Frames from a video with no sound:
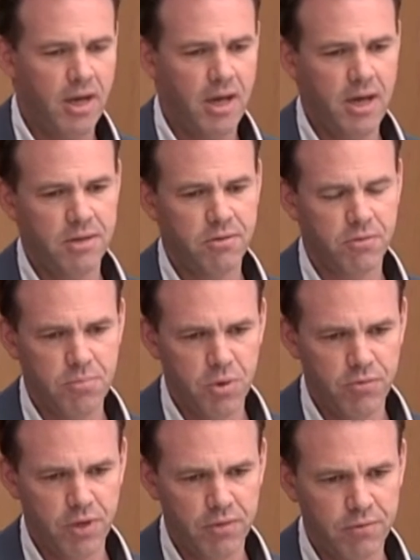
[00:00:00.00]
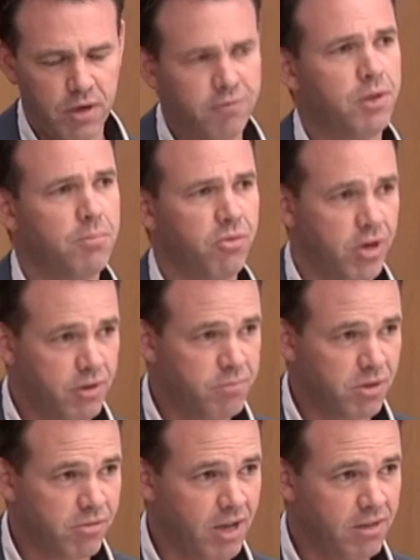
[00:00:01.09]
the removal of the
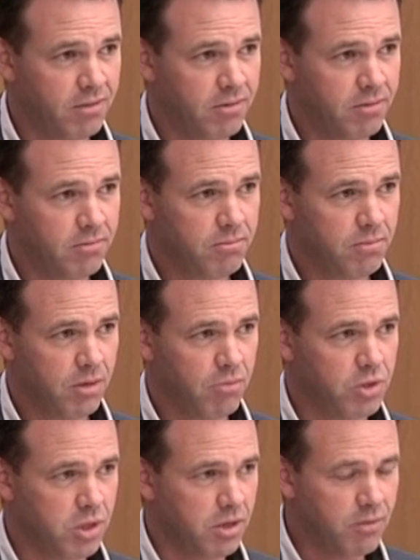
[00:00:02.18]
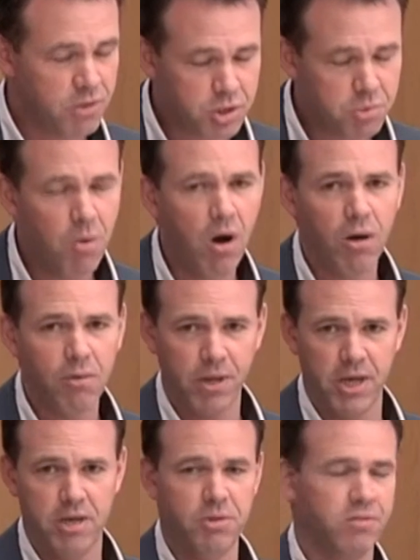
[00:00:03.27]
bereavement grant. It was a small
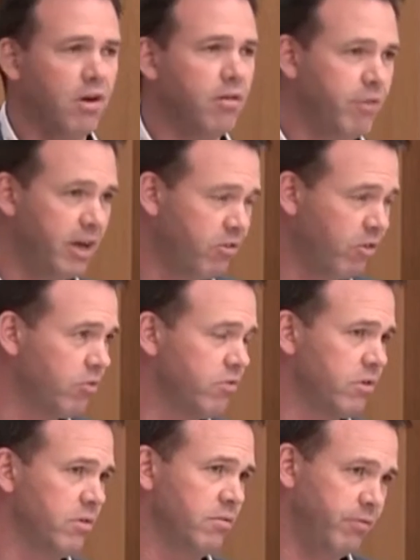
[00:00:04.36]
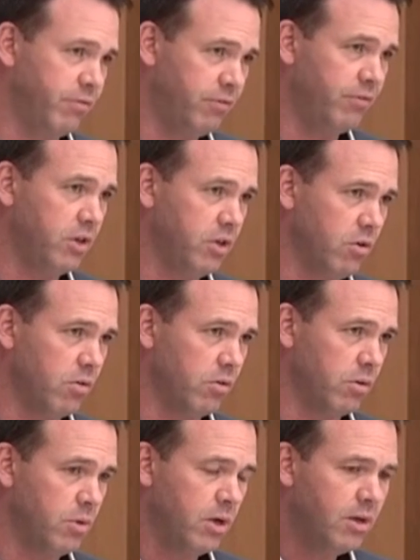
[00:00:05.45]
payment of
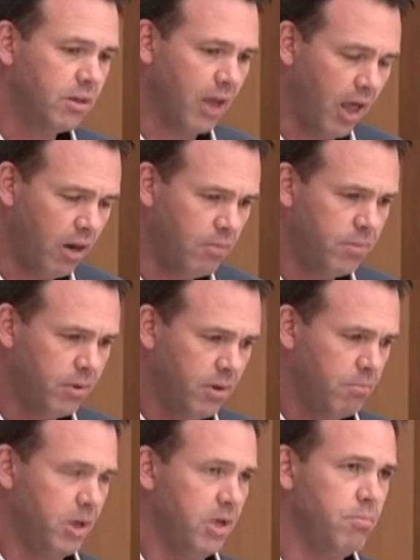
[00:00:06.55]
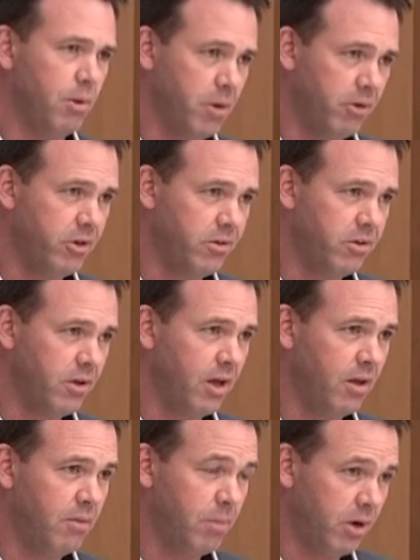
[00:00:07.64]
€850 to help people bury
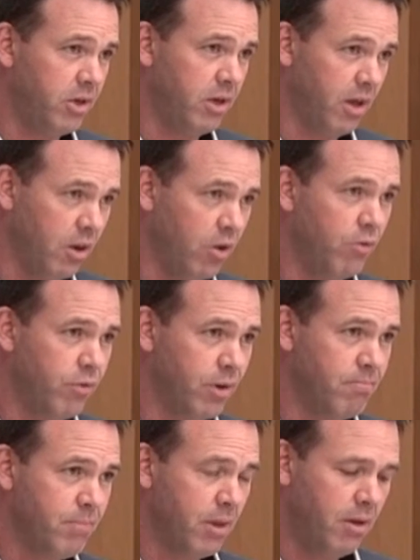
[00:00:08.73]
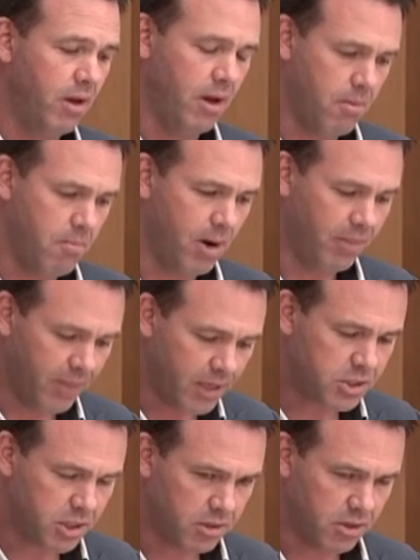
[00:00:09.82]
a loved one. And
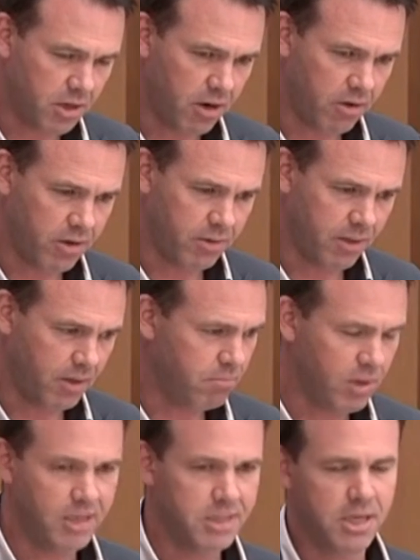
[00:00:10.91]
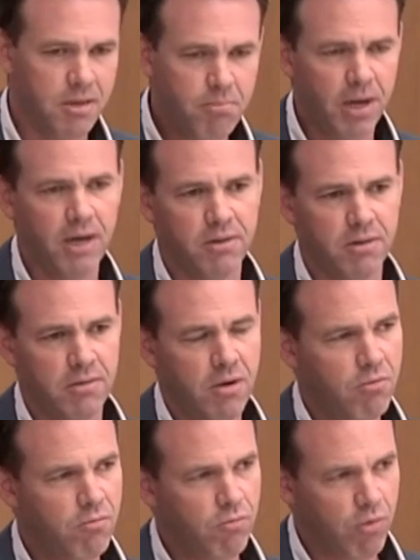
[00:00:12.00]
that's an area that has impacted
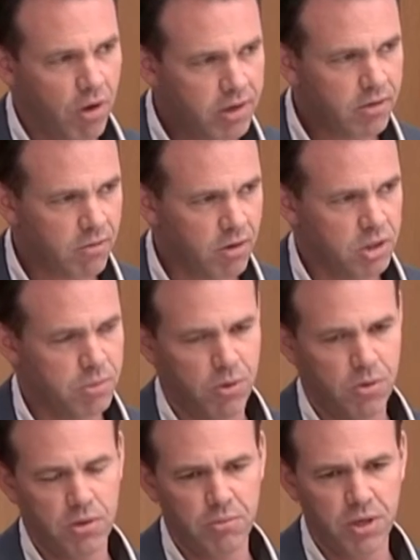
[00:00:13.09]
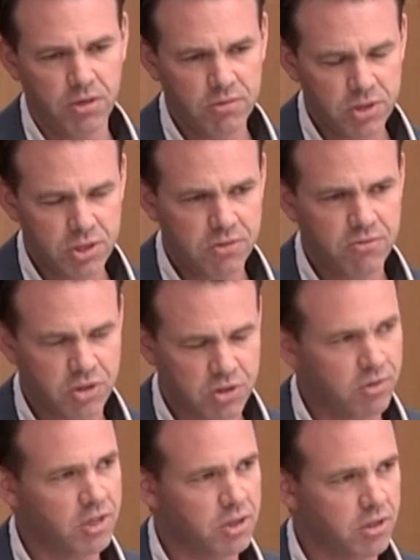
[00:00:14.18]
right across the board. And we know there's a
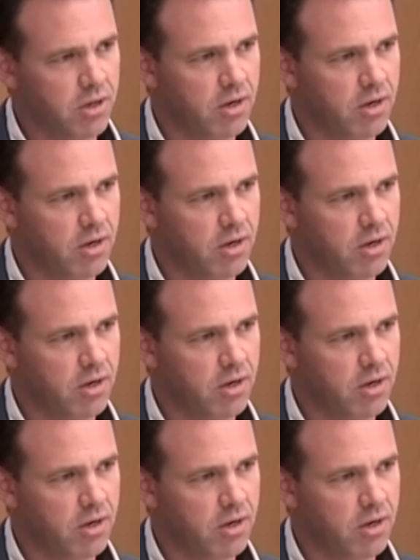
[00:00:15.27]
discretion there